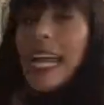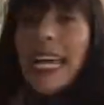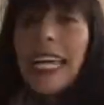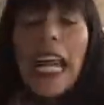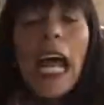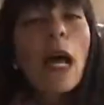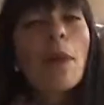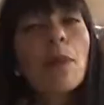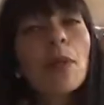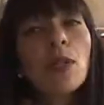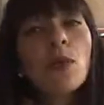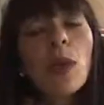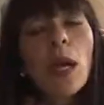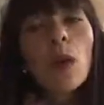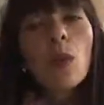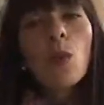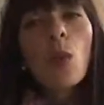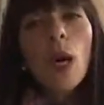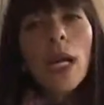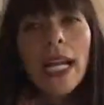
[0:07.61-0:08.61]
It happened
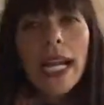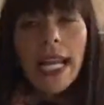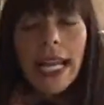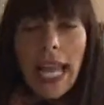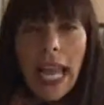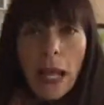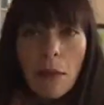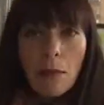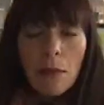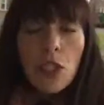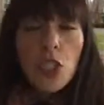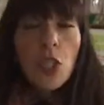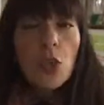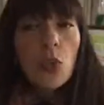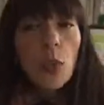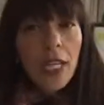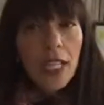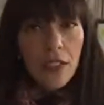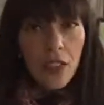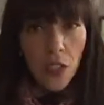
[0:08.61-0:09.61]
around 1 a.m.
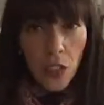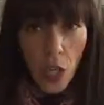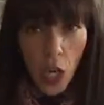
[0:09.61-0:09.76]
2 weeks